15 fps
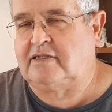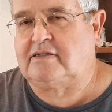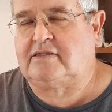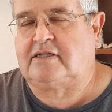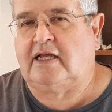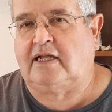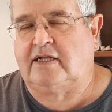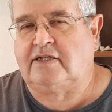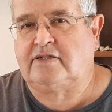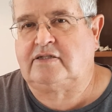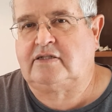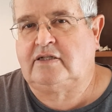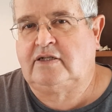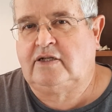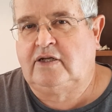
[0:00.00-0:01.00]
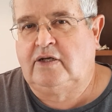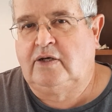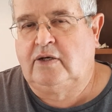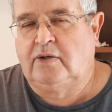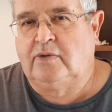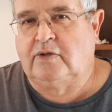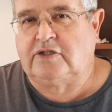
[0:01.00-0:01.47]
tell us
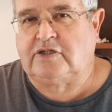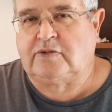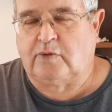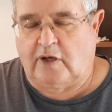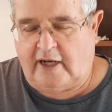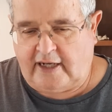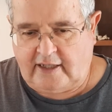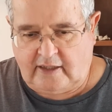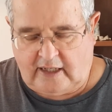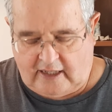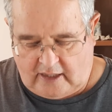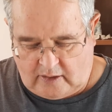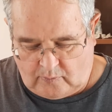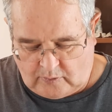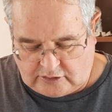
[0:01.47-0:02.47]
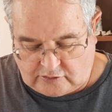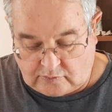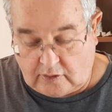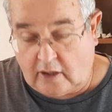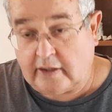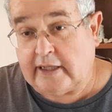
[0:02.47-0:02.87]
what's right and what's wrong.